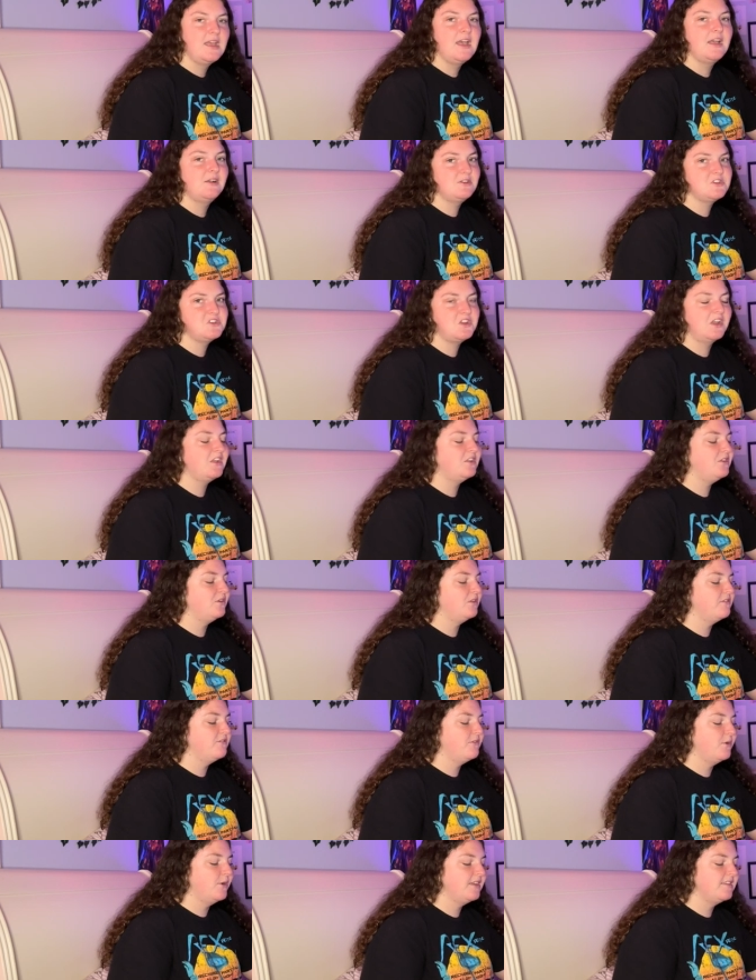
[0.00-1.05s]
I wish I could do the
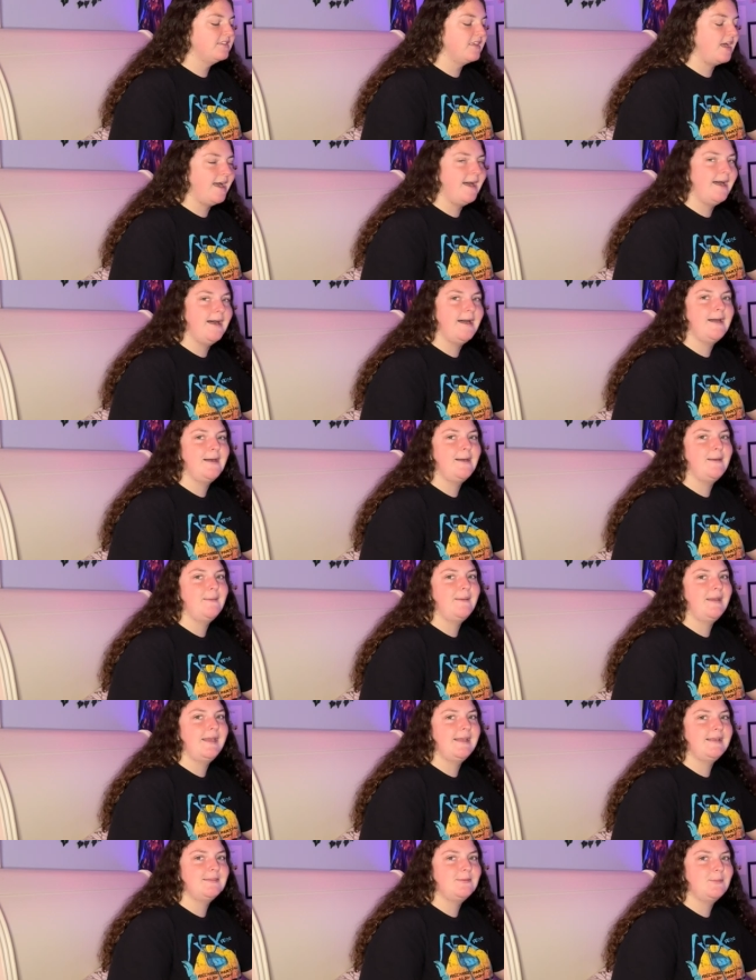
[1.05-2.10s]
voice.
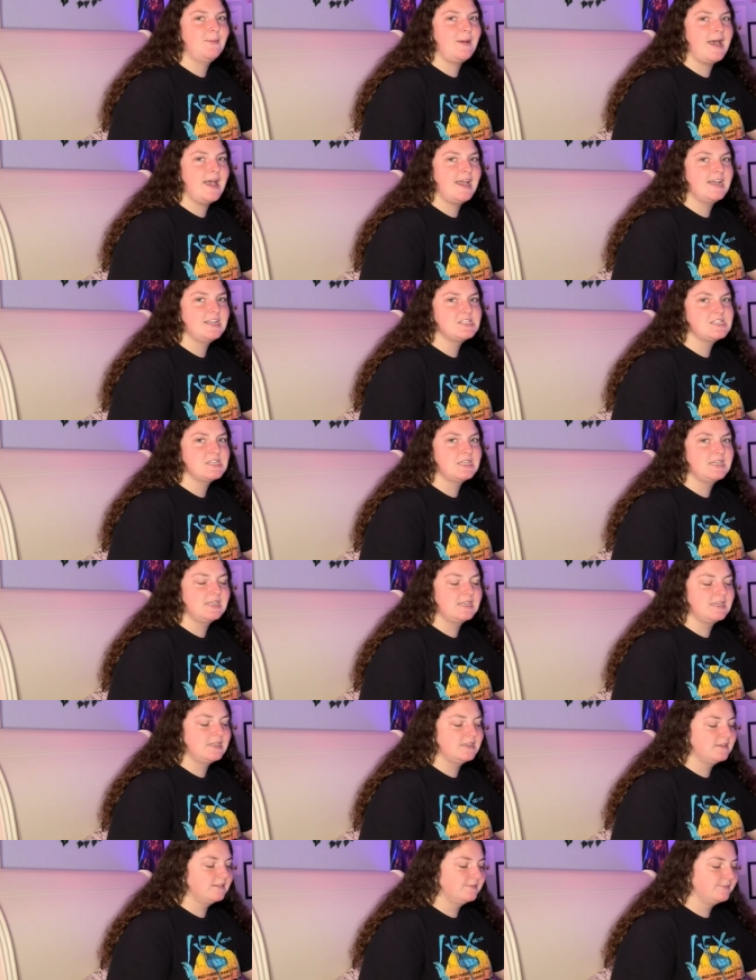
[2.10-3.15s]
Always watching.